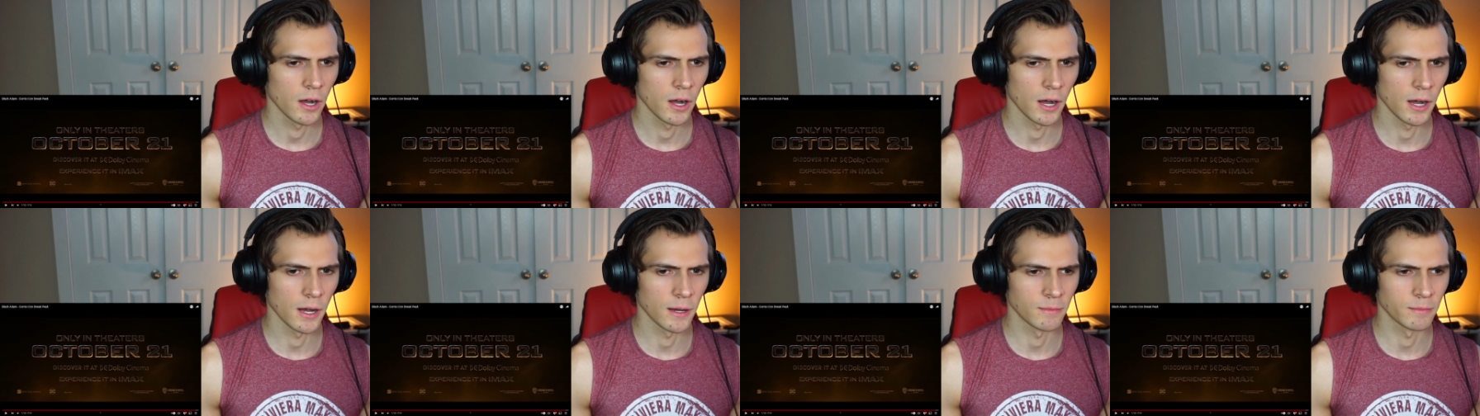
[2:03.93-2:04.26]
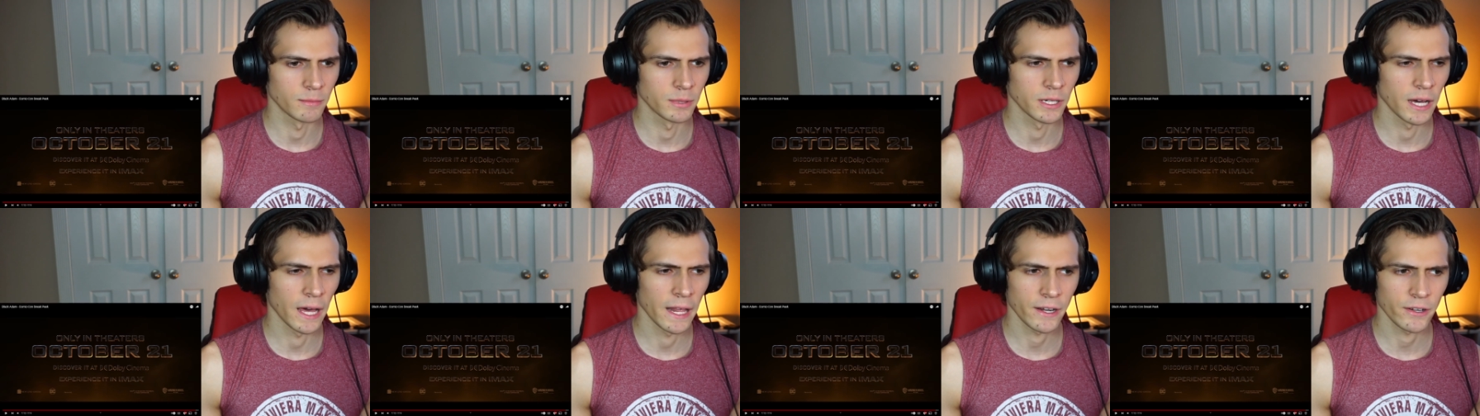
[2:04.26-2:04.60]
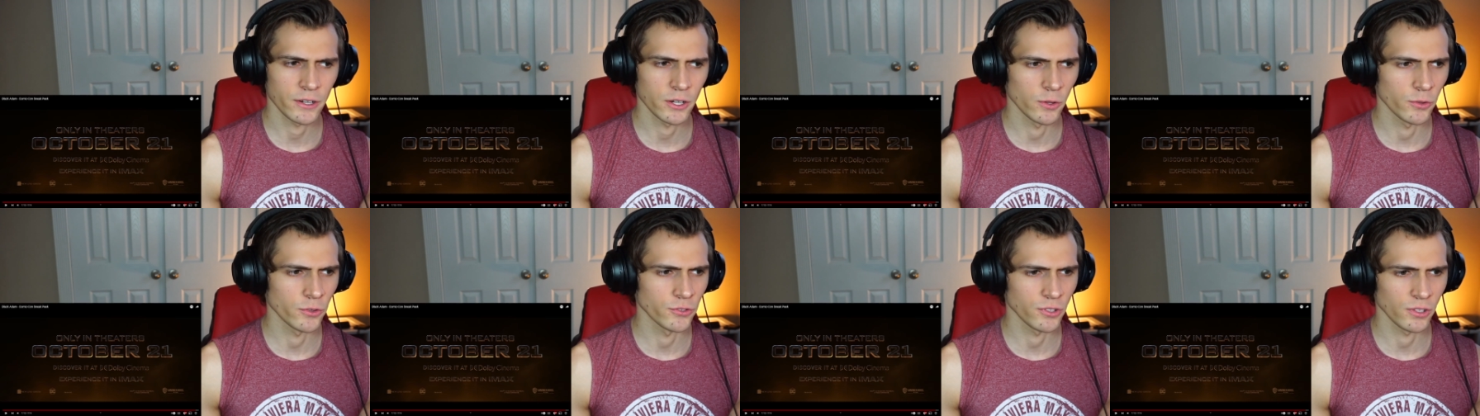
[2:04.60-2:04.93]
Um, but I
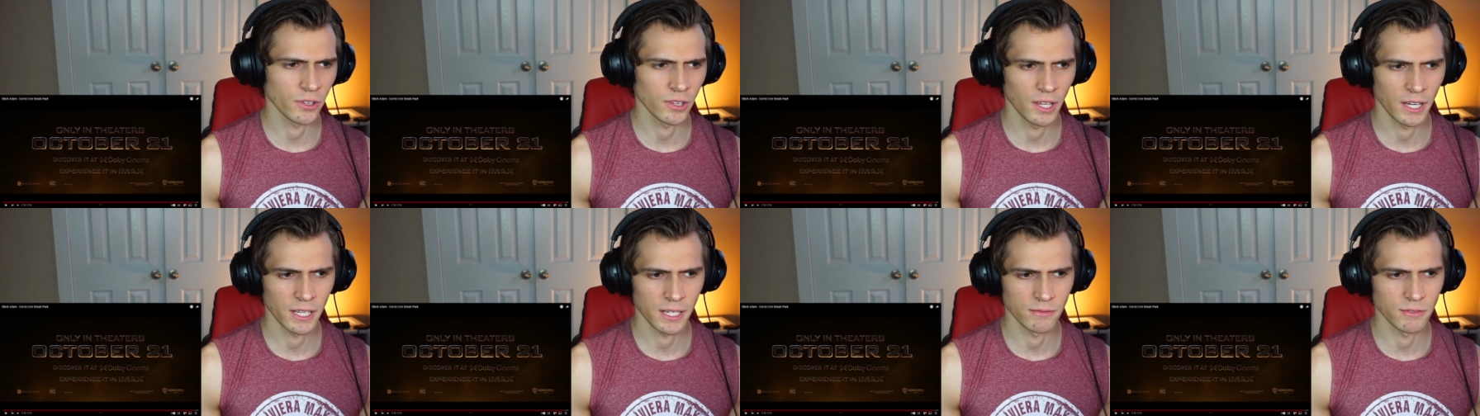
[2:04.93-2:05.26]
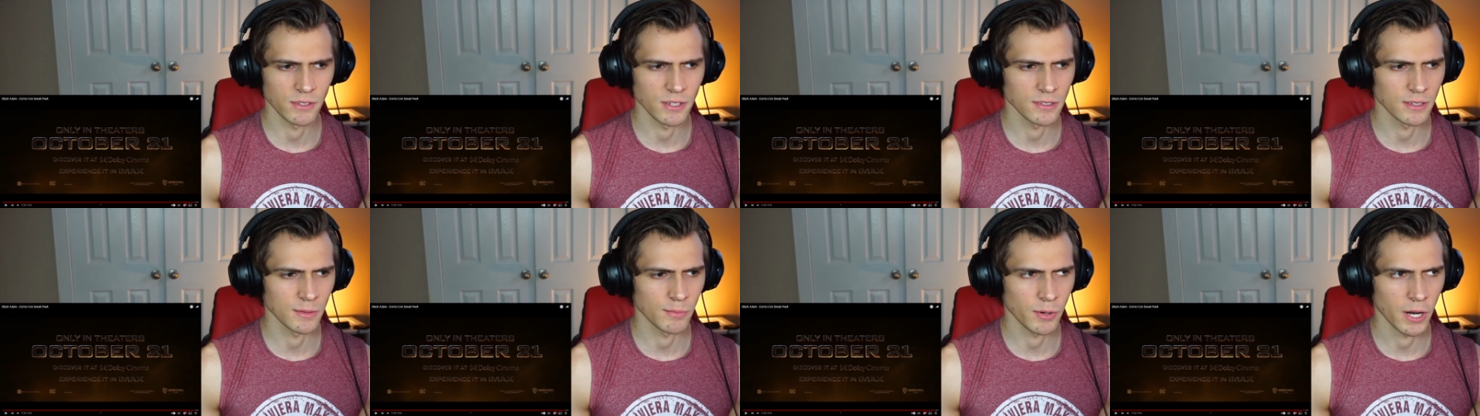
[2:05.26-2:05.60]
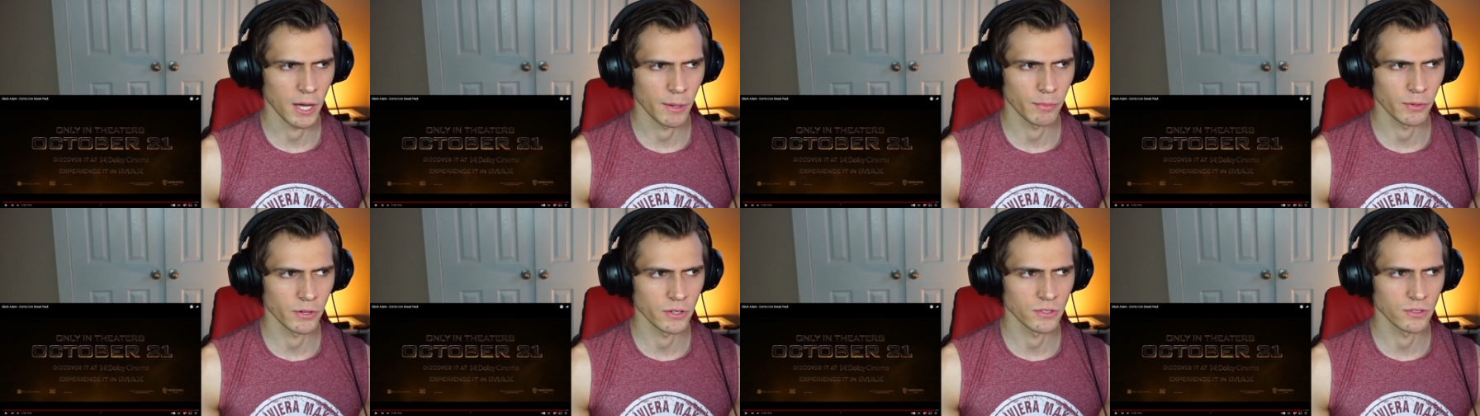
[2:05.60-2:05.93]
don't know, there's a lot of D C
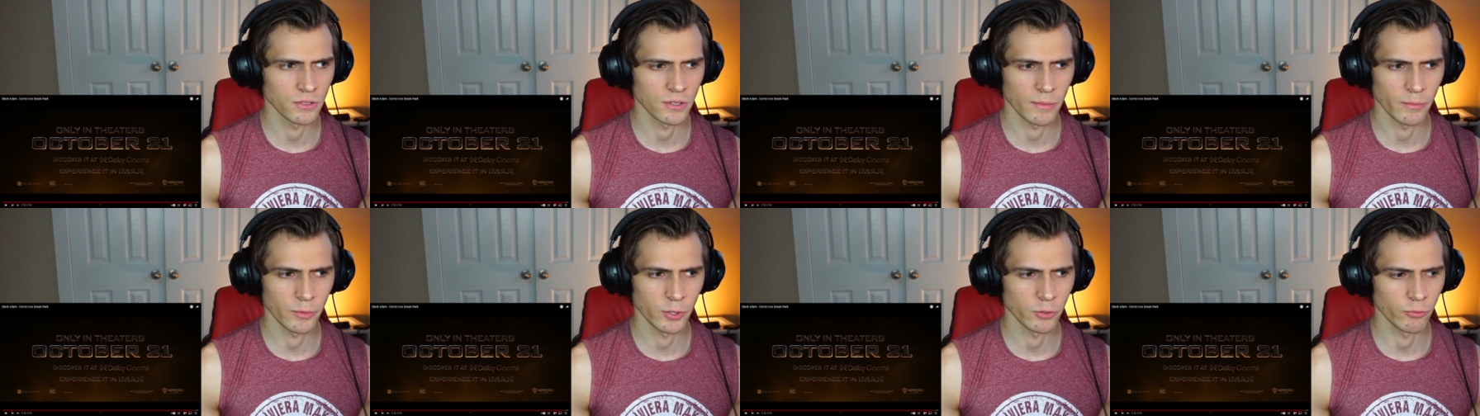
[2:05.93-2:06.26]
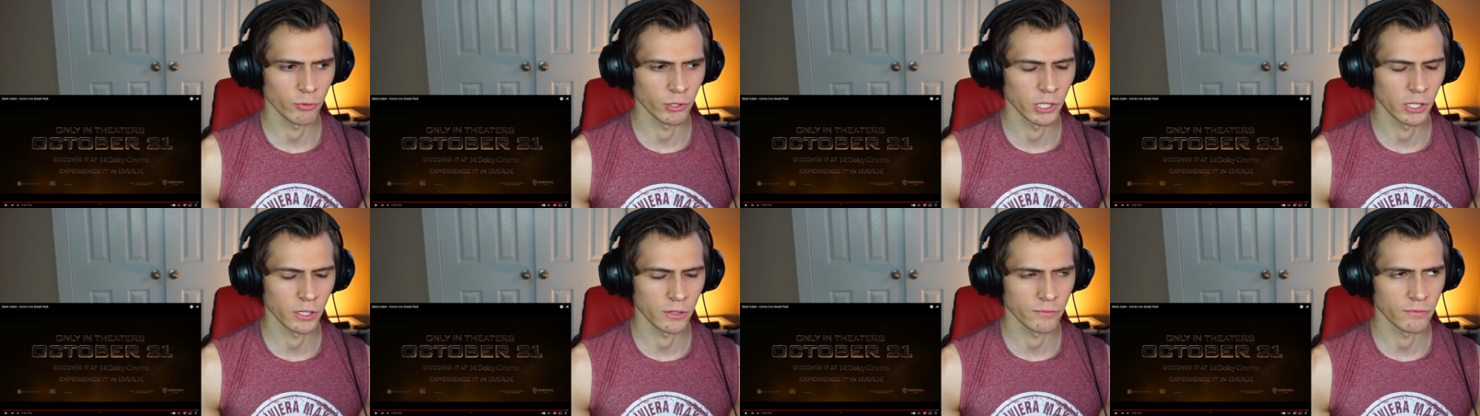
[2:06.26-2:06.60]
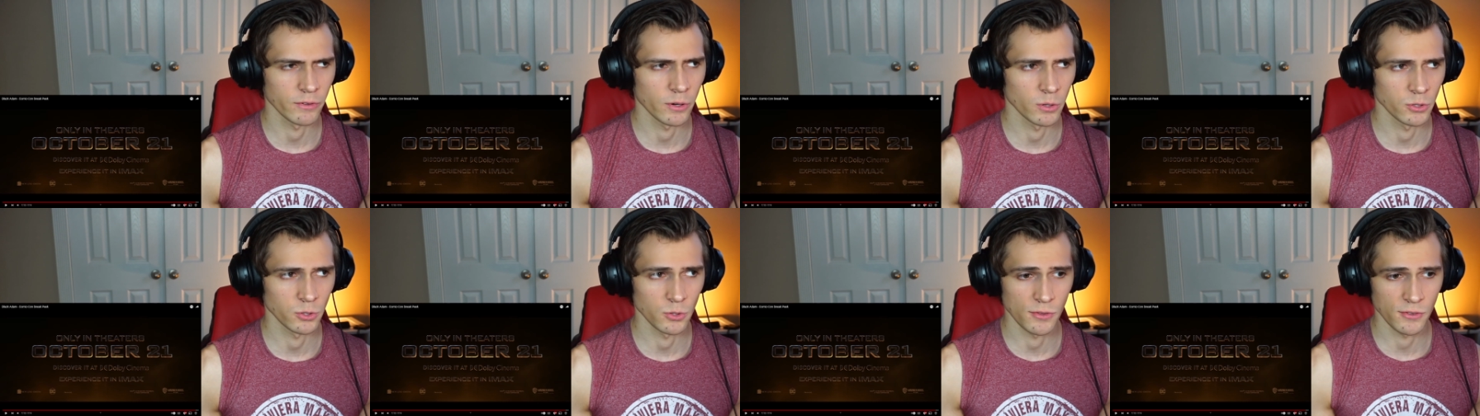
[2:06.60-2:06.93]
properties I'm really looking
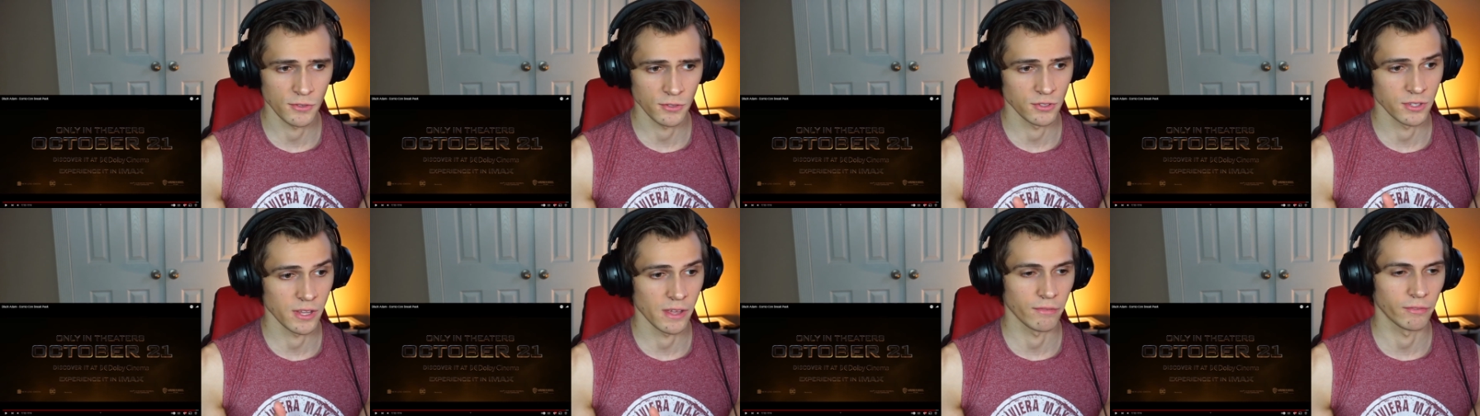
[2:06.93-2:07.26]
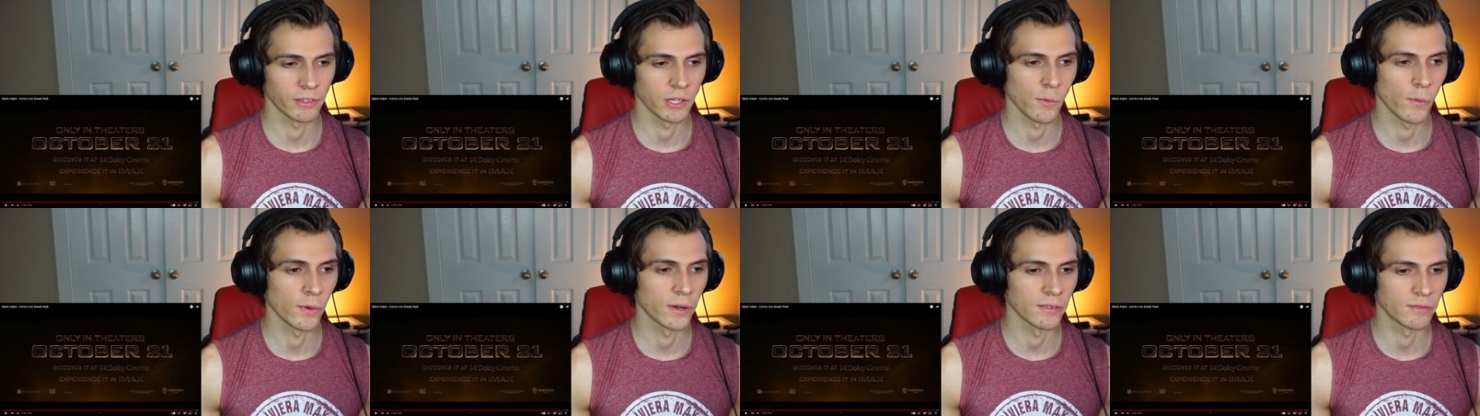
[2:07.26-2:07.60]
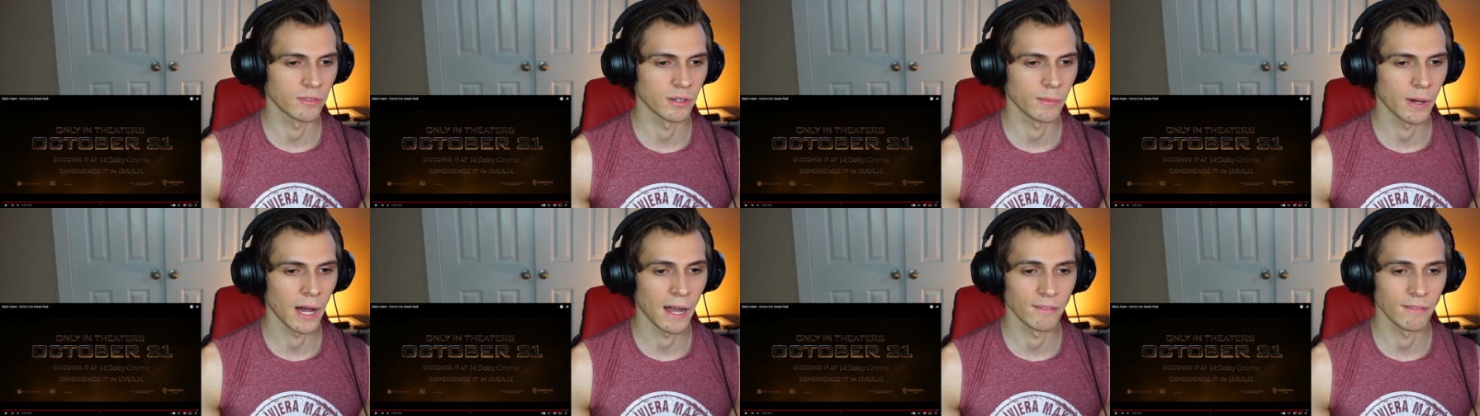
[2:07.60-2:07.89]
forward to. This is definitely one of them.